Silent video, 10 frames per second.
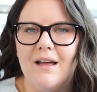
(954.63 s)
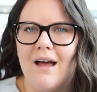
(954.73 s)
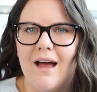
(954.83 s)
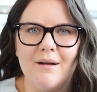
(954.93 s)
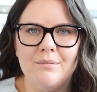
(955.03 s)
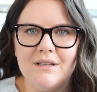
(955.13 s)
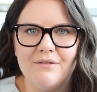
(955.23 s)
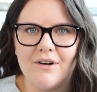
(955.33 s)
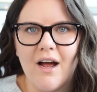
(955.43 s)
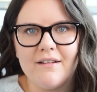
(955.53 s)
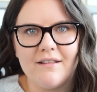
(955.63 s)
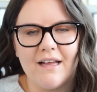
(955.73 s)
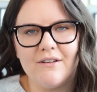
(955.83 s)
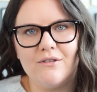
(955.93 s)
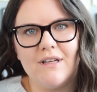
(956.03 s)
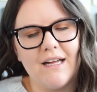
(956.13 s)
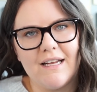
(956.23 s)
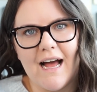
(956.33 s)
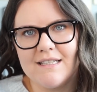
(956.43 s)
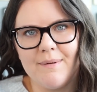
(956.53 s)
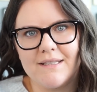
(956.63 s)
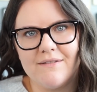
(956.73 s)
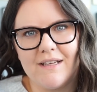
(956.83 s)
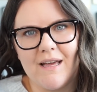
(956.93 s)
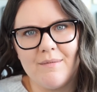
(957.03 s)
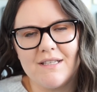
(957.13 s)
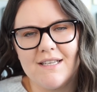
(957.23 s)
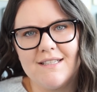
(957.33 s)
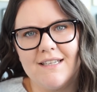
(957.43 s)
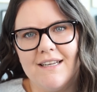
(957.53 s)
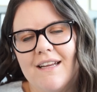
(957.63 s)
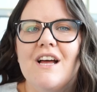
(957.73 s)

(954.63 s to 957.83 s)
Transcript: I completely forgot that that little aspect of the game existed.